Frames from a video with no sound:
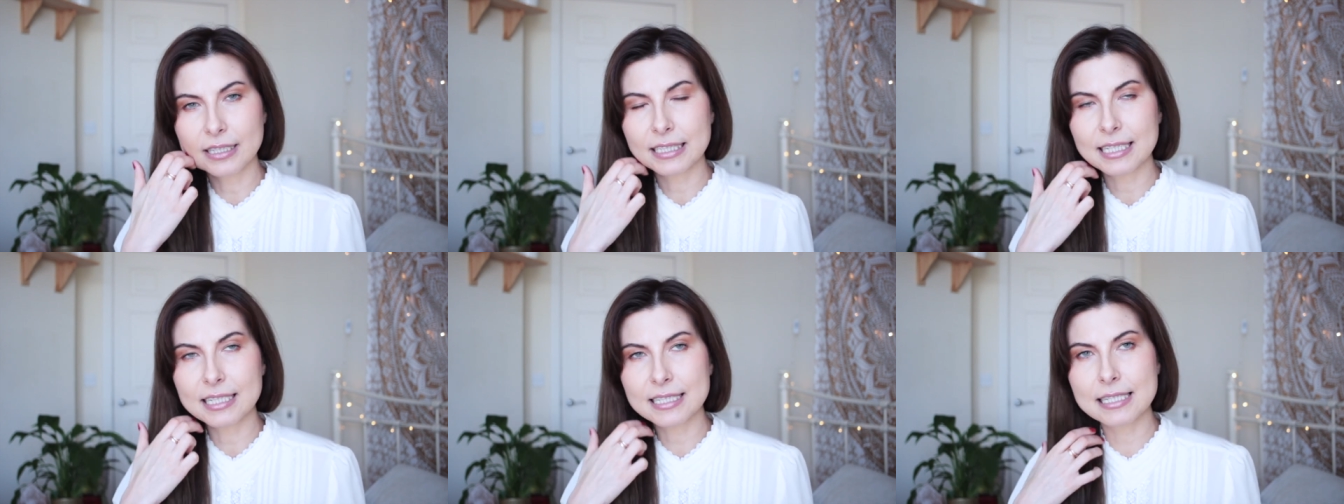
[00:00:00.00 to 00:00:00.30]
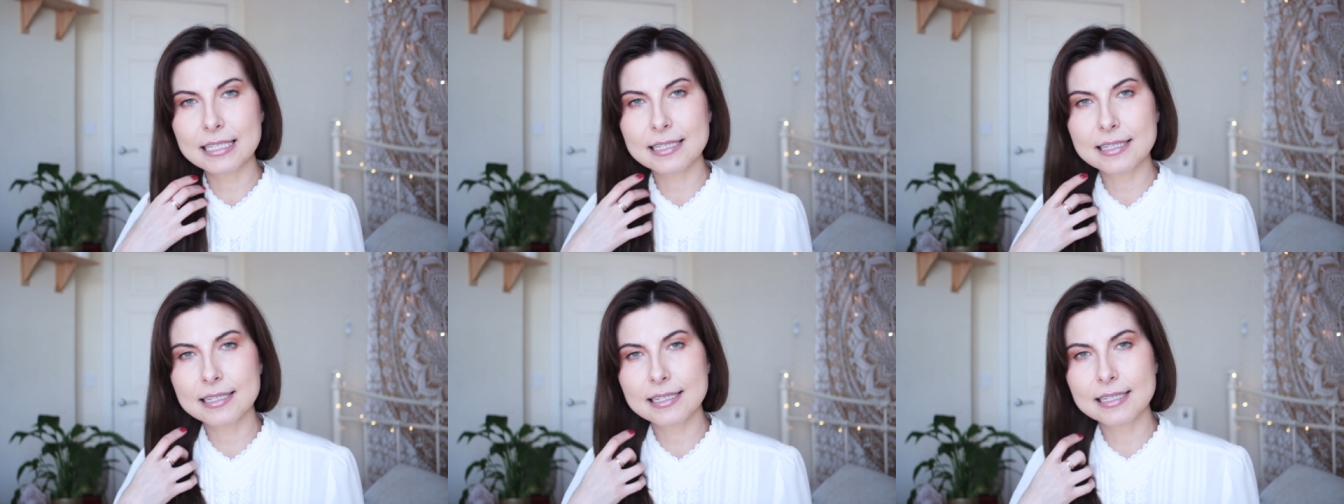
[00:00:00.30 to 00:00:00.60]
It
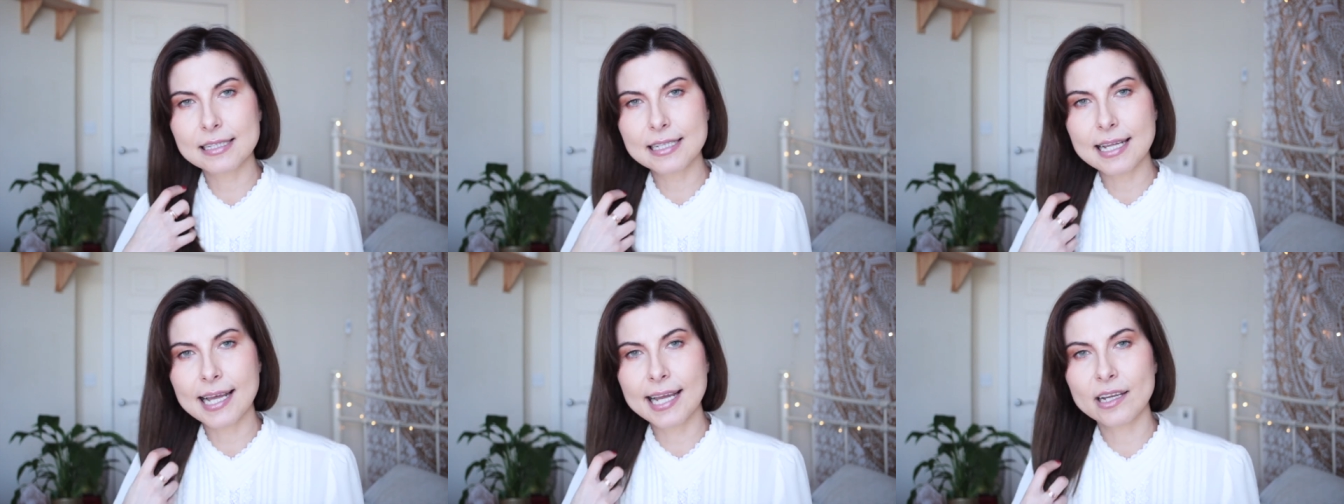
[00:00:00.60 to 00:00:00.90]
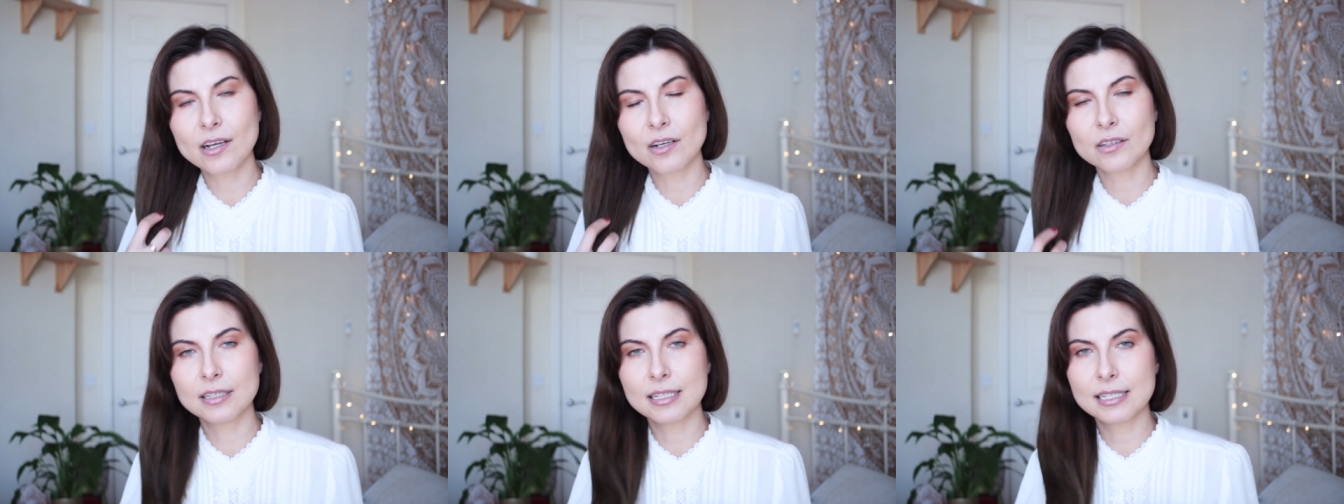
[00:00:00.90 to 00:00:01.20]
doesn't
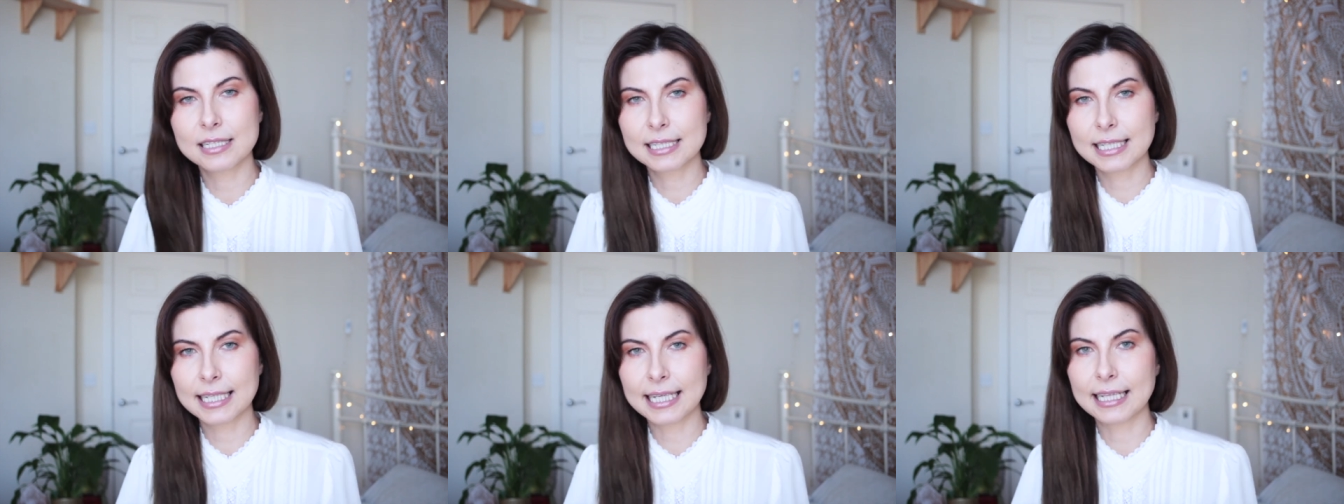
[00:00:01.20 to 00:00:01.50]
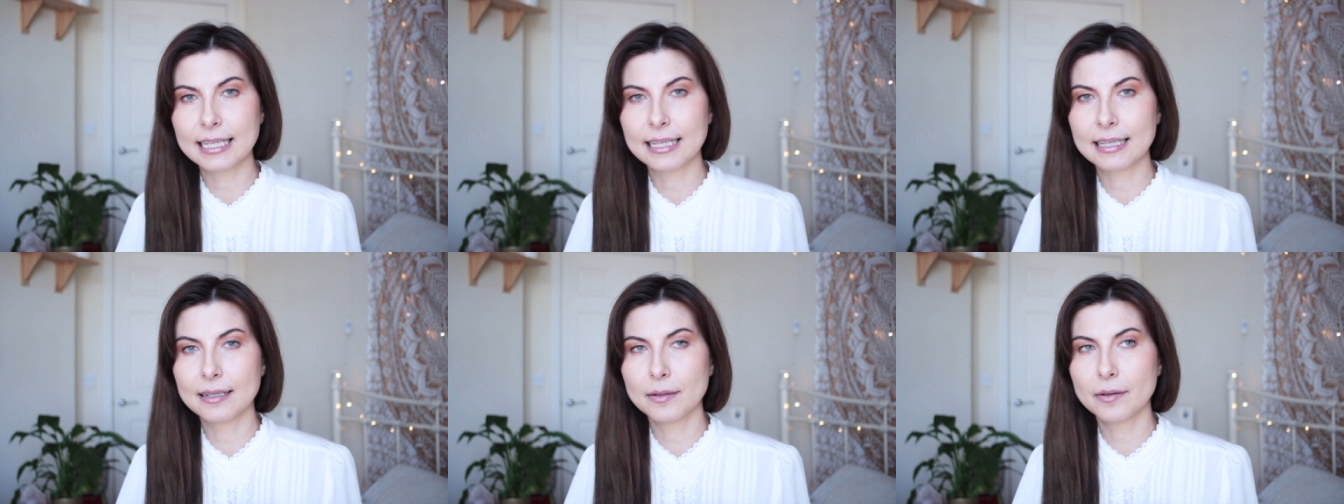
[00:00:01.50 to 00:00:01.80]
stay on the
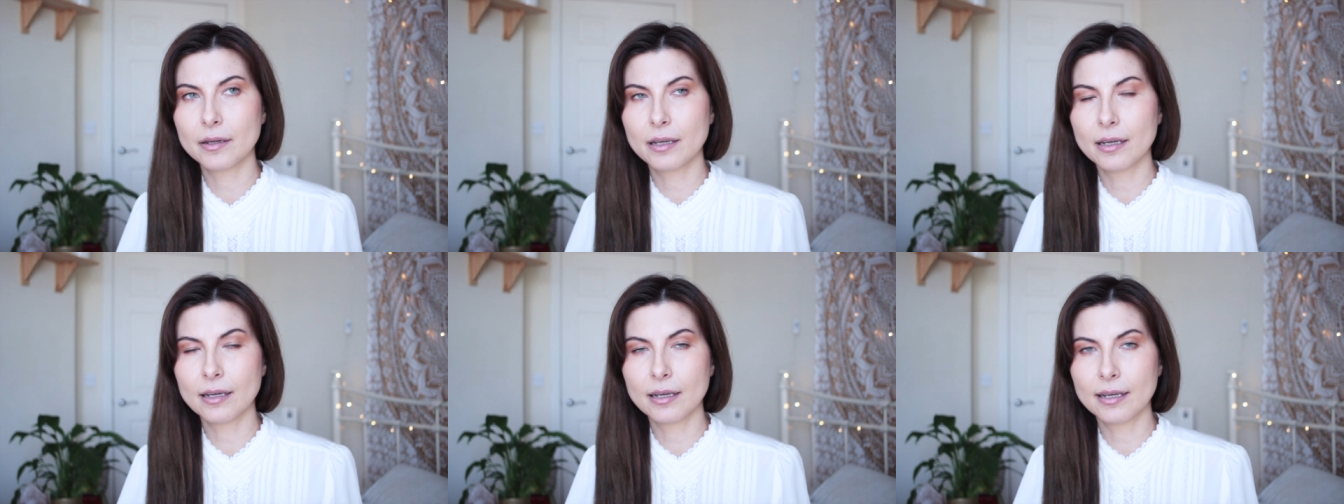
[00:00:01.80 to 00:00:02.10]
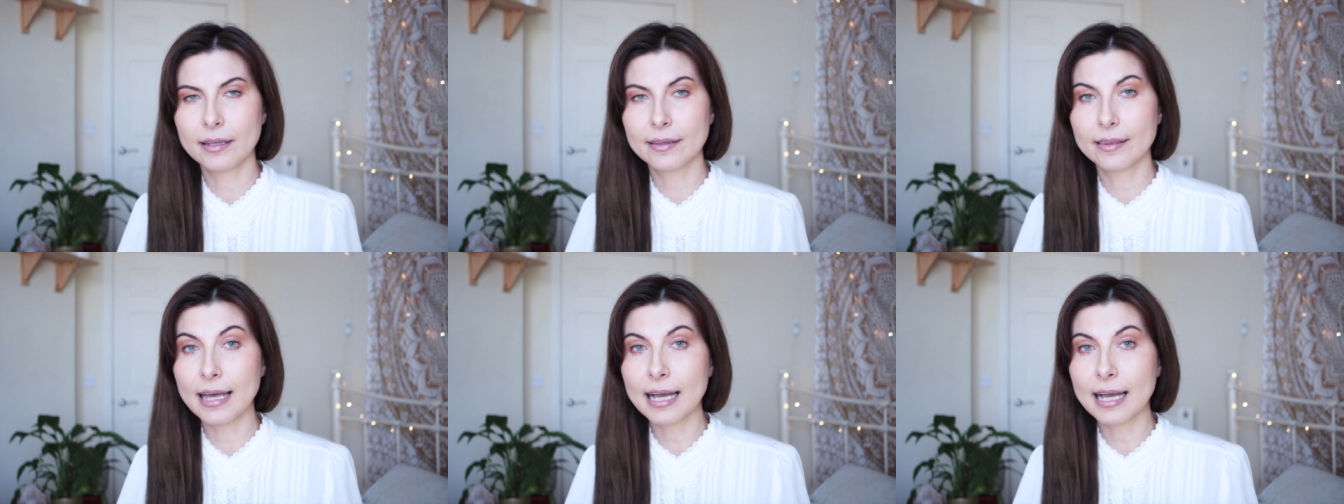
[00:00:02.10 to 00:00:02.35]
skin uh,